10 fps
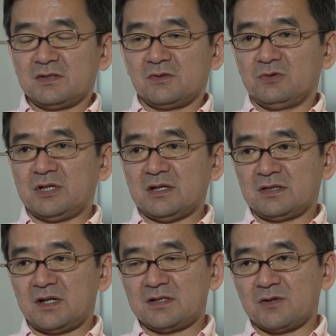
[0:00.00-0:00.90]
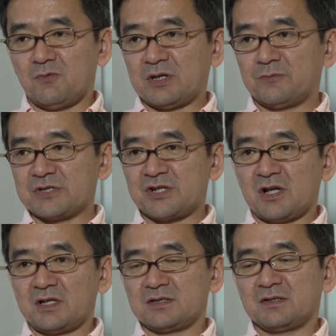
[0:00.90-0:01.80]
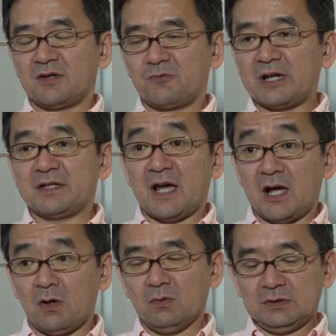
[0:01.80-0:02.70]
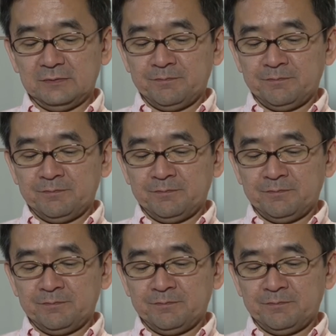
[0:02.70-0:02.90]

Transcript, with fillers: So that, that is one of the challenges right now.